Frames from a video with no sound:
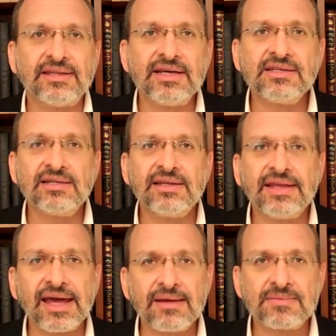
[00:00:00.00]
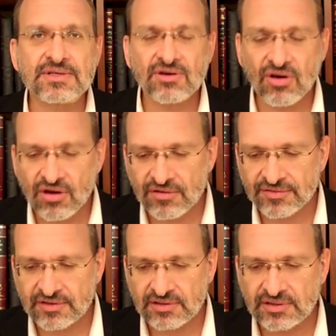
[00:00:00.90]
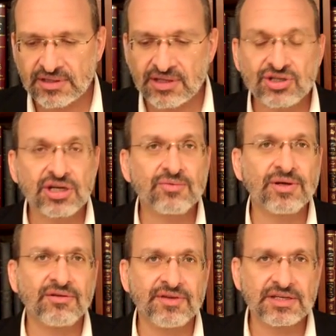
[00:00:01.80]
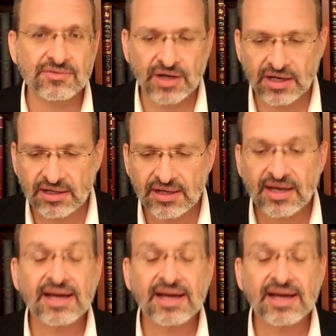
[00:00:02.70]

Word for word: These are the names of the children of Israel